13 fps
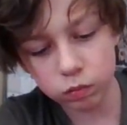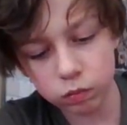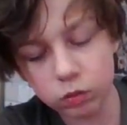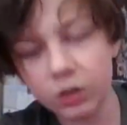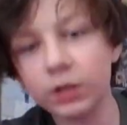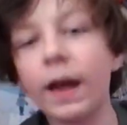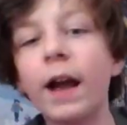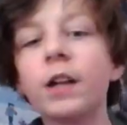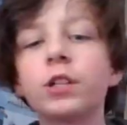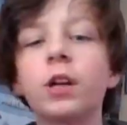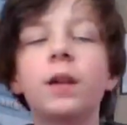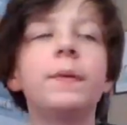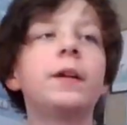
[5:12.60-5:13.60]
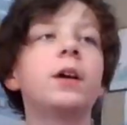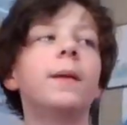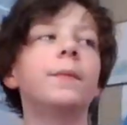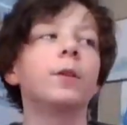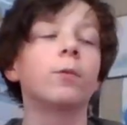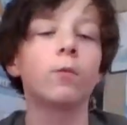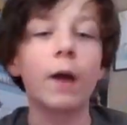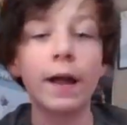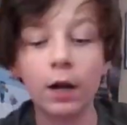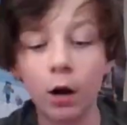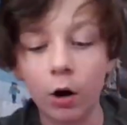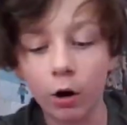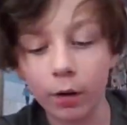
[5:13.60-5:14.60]
slash is gonna become the right
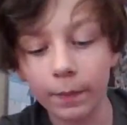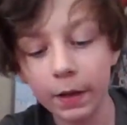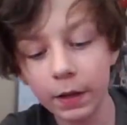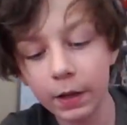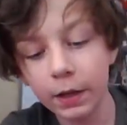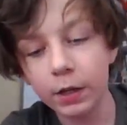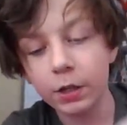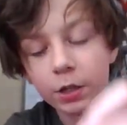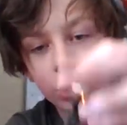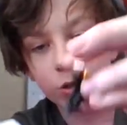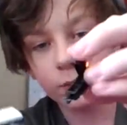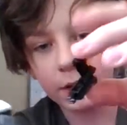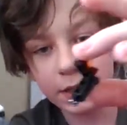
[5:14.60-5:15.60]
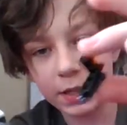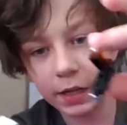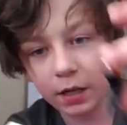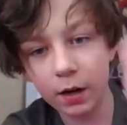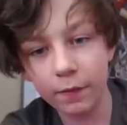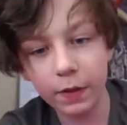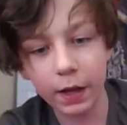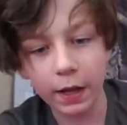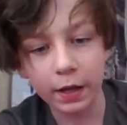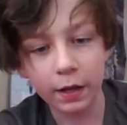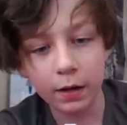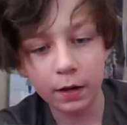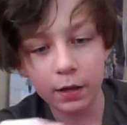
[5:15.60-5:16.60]
arm. So you just want to take off the
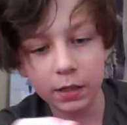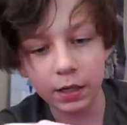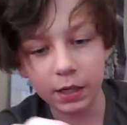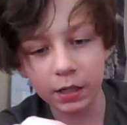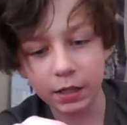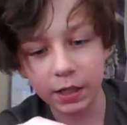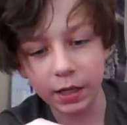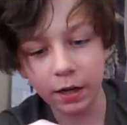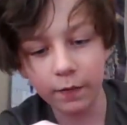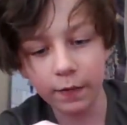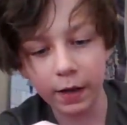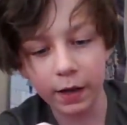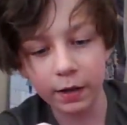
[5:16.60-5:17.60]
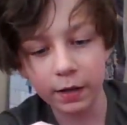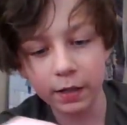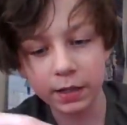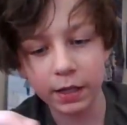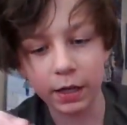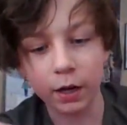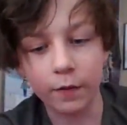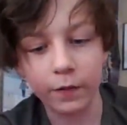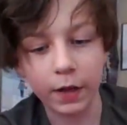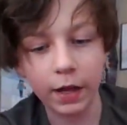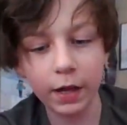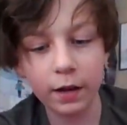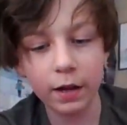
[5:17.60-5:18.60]
head, take off the head, take off the
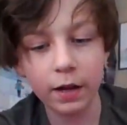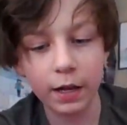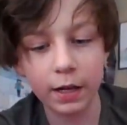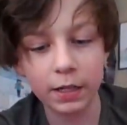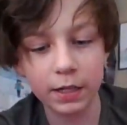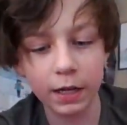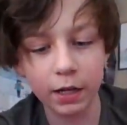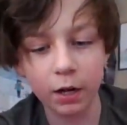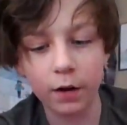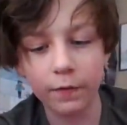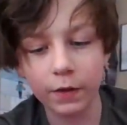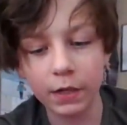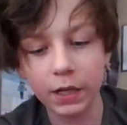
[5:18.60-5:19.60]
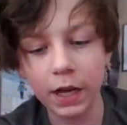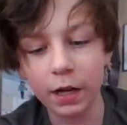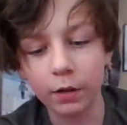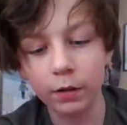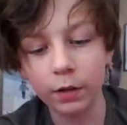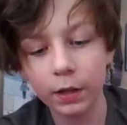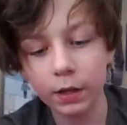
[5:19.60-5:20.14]
head, and take off the tail.